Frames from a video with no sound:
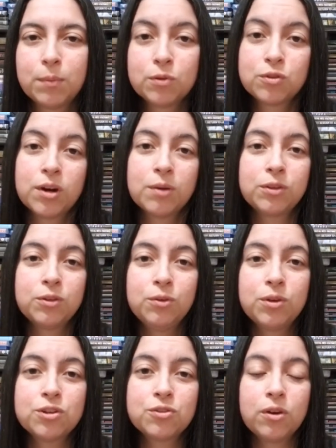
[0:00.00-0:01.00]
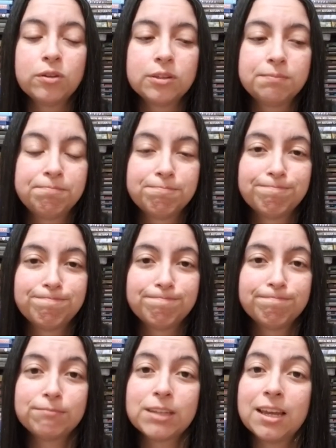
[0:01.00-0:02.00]
I'm gonna try with the new controller,
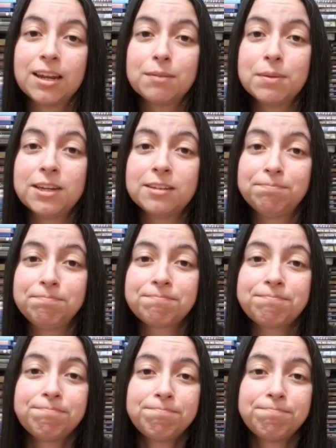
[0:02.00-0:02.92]
and I beat it.